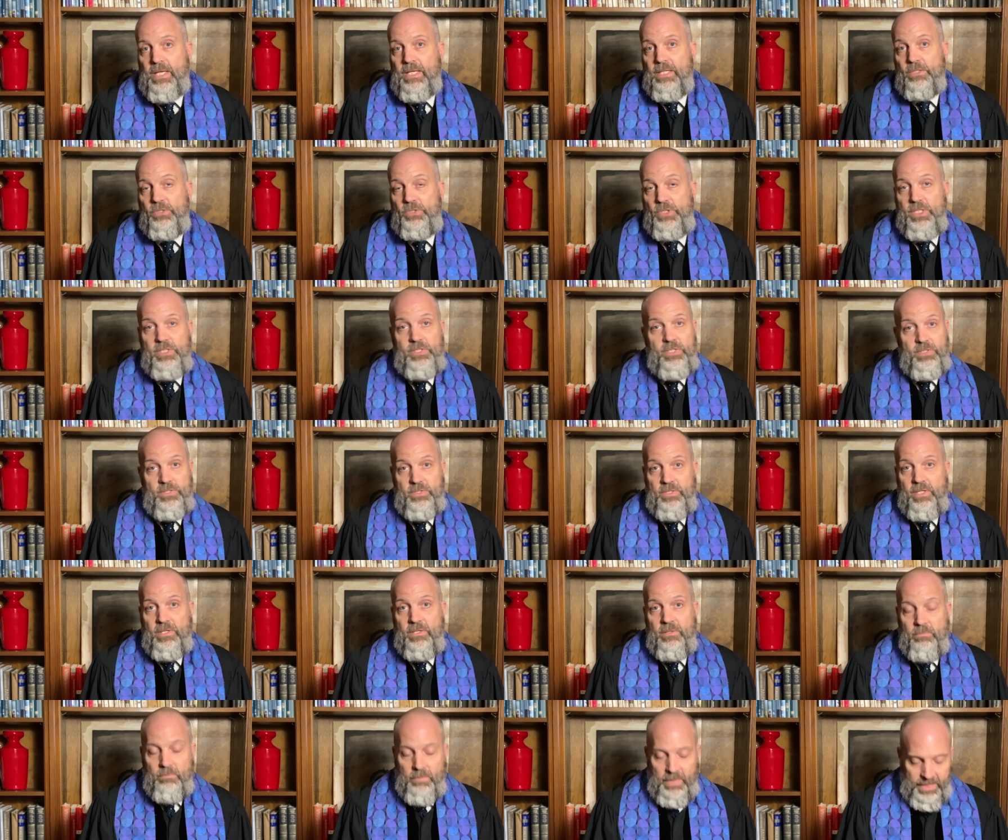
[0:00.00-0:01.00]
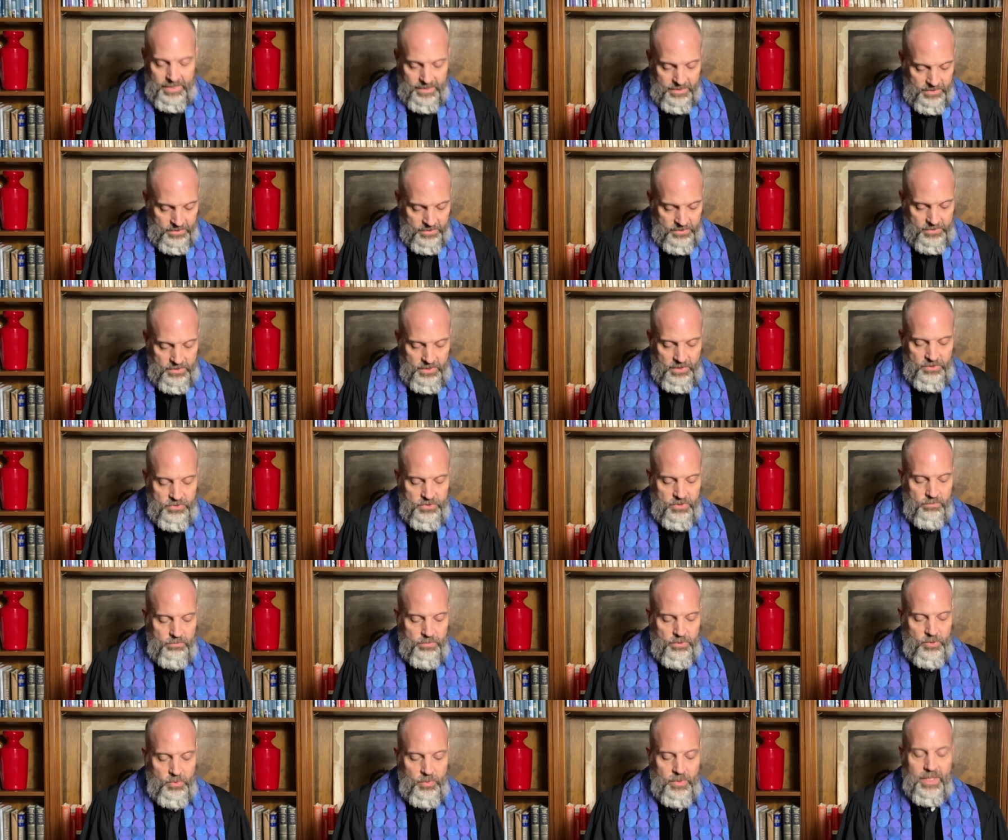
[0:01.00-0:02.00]
Jesus didn't make a distinction
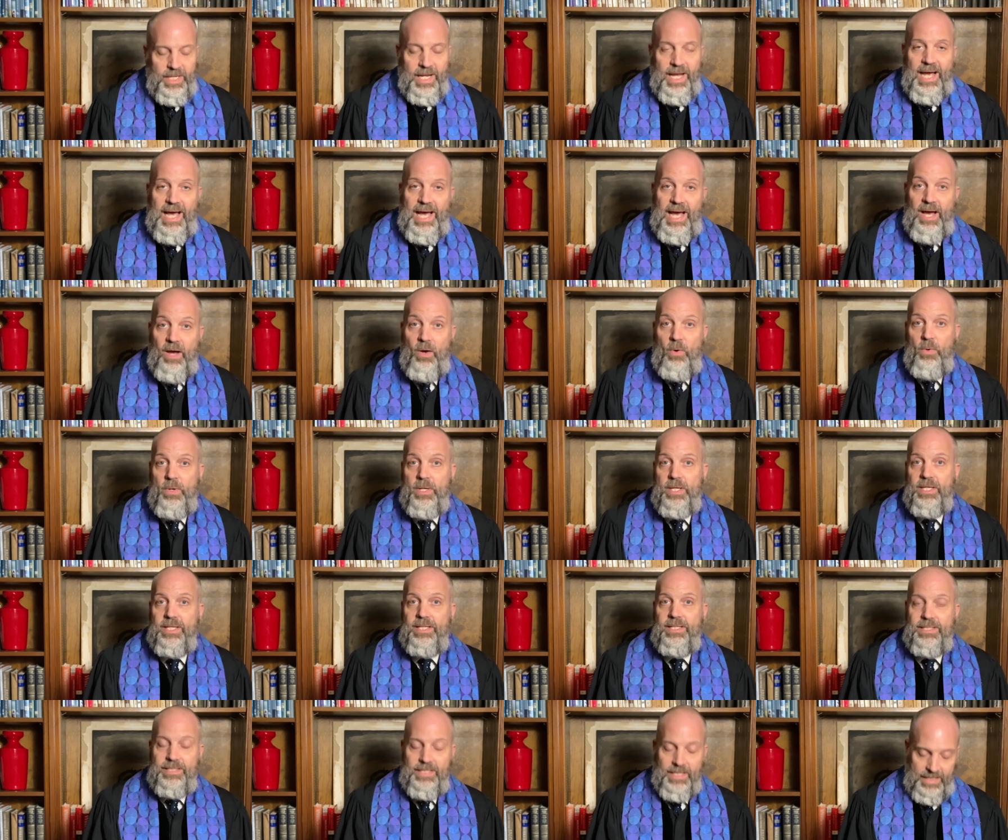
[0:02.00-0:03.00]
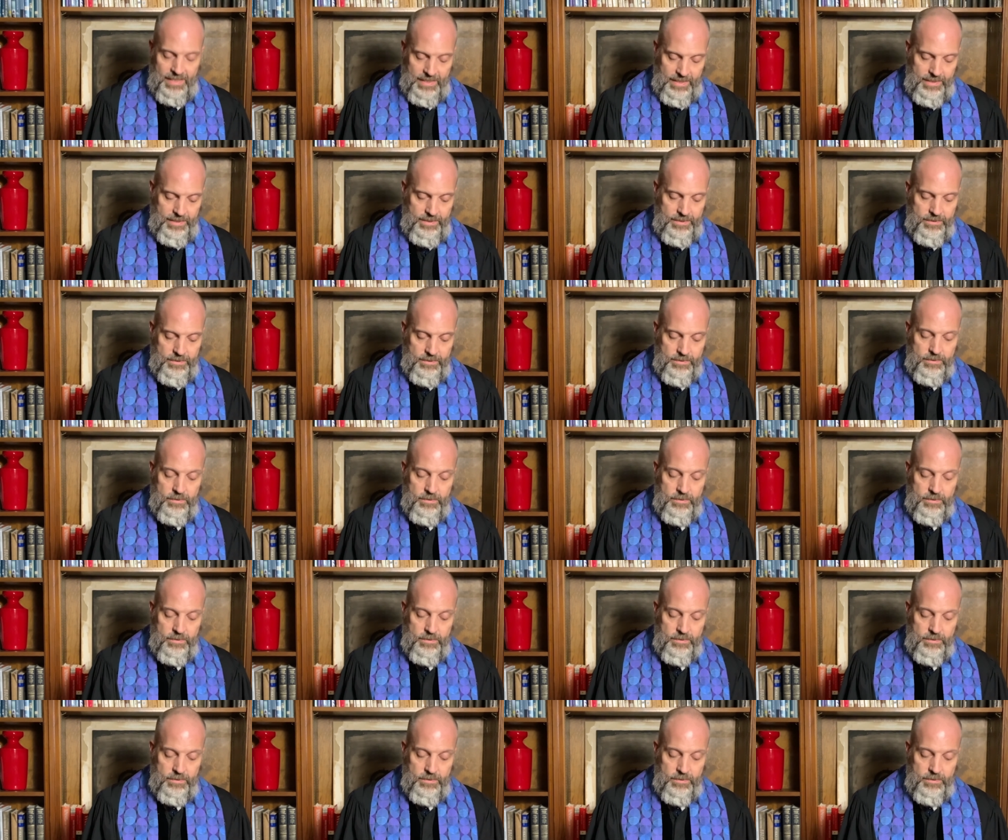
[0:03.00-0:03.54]
between how he died